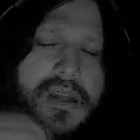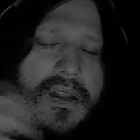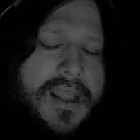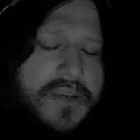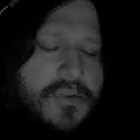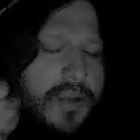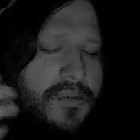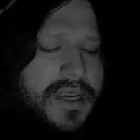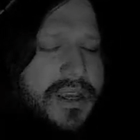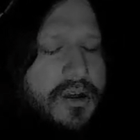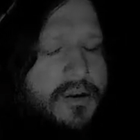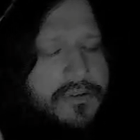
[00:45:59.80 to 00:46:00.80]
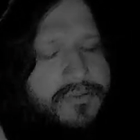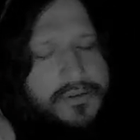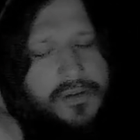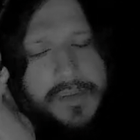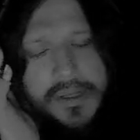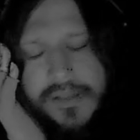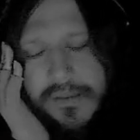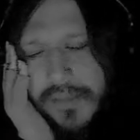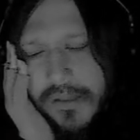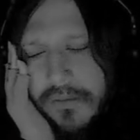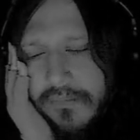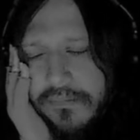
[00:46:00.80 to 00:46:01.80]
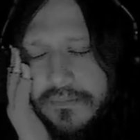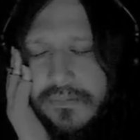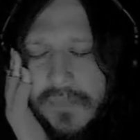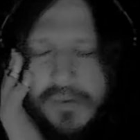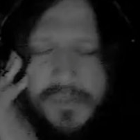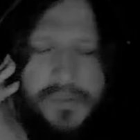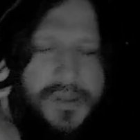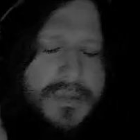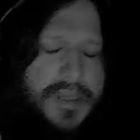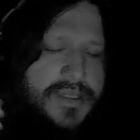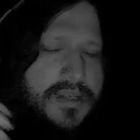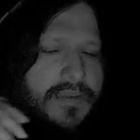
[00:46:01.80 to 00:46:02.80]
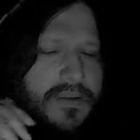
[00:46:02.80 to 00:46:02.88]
Like when I would get hopeful about something, I would beat myself